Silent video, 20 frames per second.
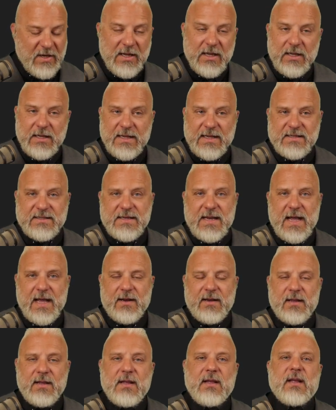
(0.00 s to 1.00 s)
Guess
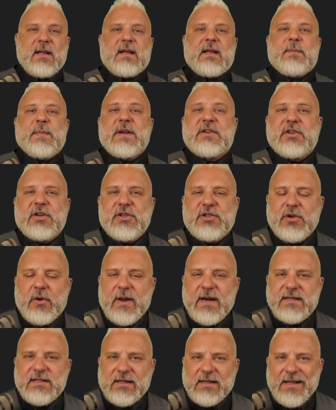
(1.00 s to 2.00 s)
not. Make sure you join
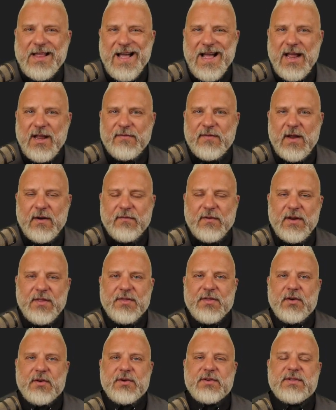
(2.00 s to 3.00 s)
us live every
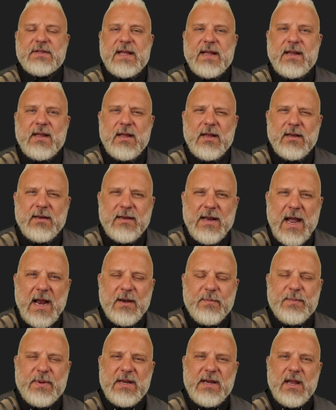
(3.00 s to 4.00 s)
Thursday,
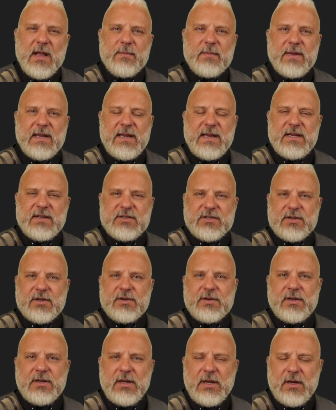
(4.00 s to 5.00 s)
9 p.m.
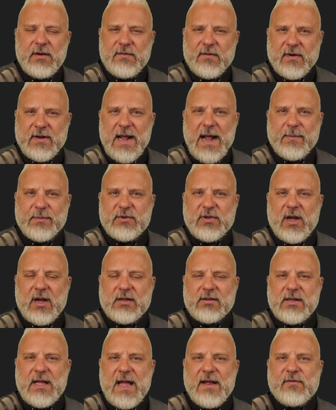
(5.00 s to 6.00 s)
Eastern for Cop Talk
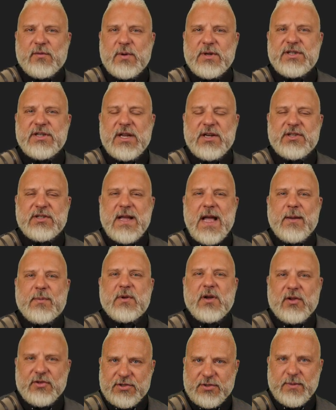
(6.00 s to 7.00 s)
Live, where we change cop
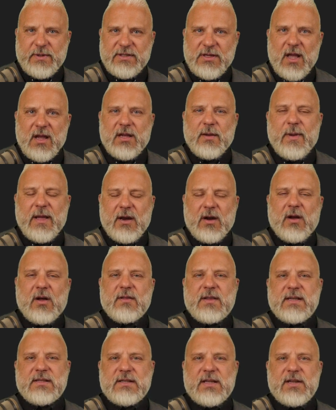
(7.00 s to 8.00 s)
culture. We talk about all
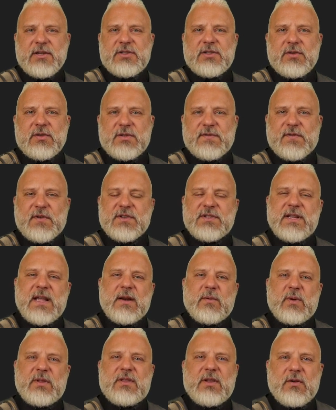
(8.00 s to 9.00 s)
these issues firsthand
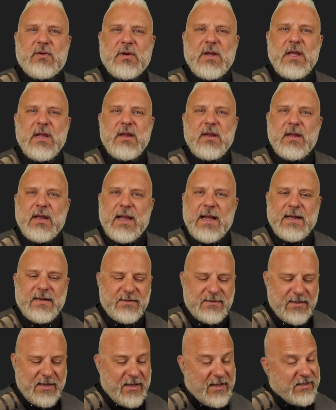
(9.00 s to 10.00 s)
with you.
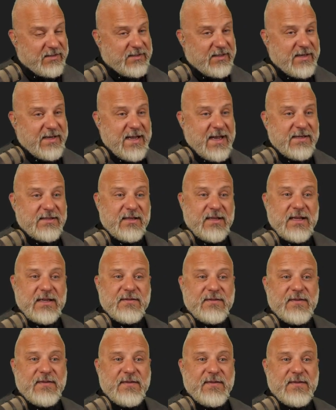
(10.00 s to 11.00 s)
And I'll see you guys in the next
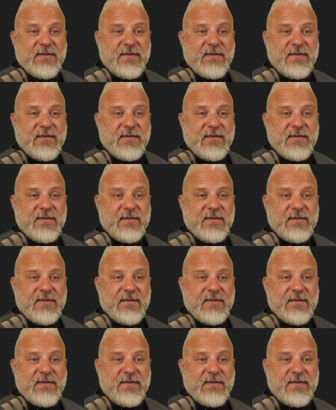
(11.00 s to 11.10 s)
video.